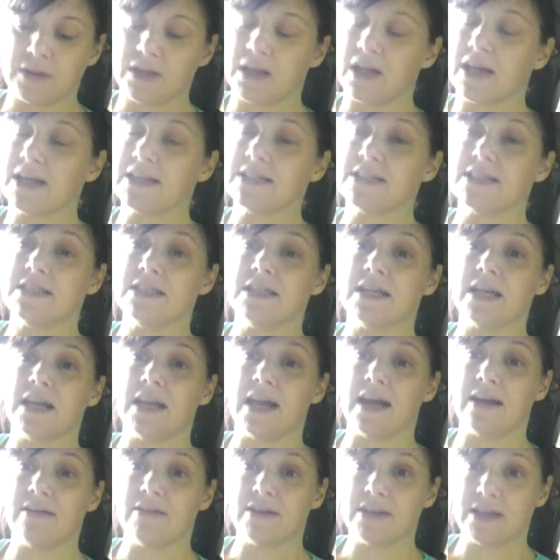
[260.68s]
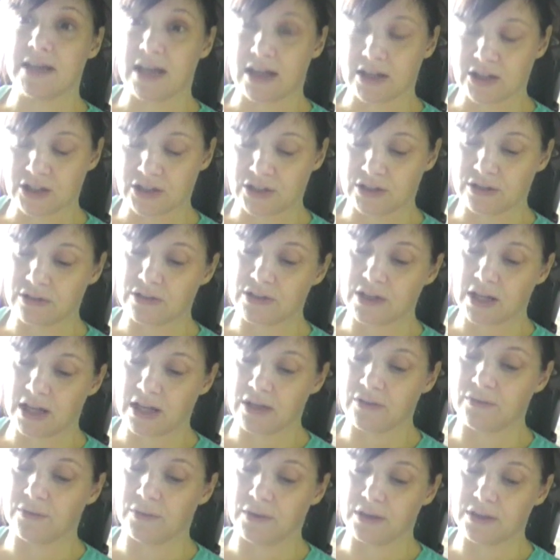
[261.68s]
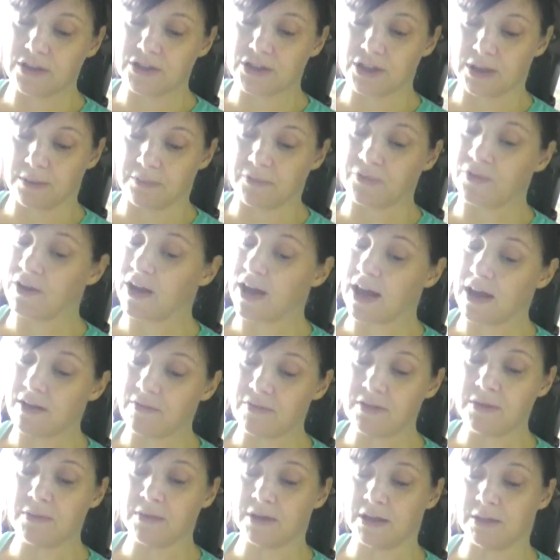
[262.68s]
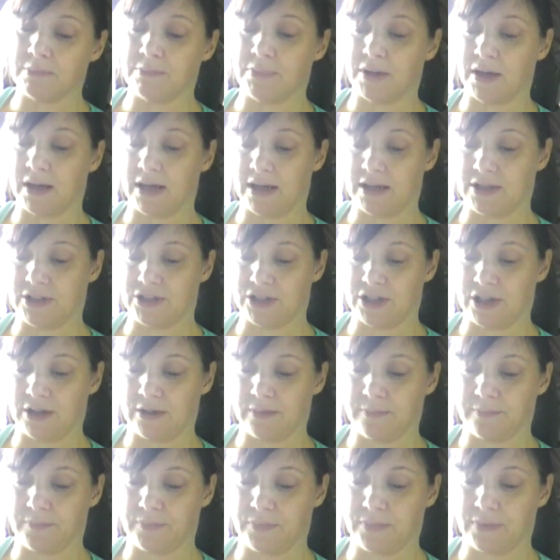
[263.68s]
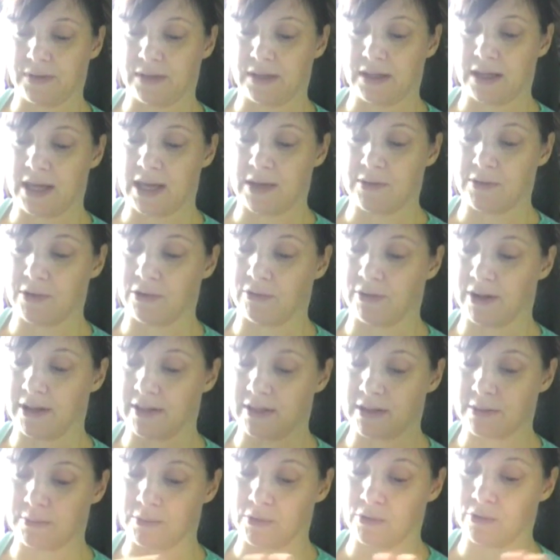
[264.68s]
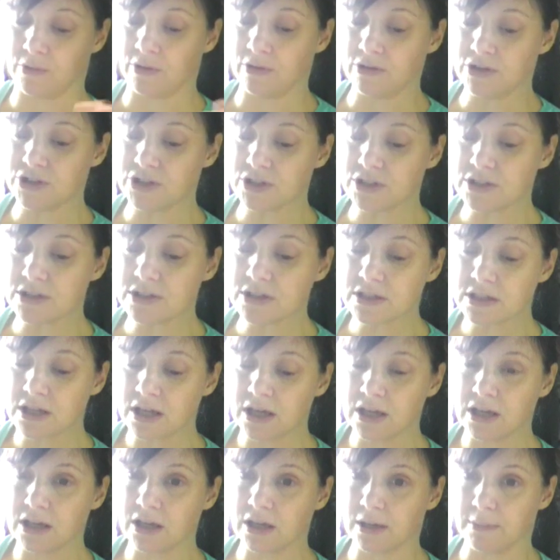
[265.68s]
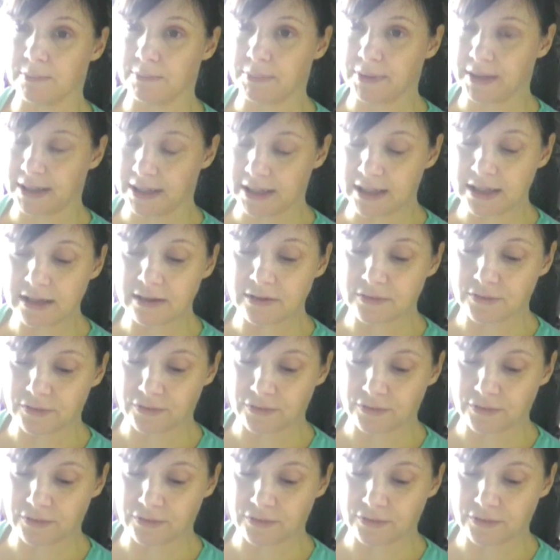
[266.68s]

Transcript: would like to declare a national day of worship for everyone in Palatia. He will grant the Mauritians complete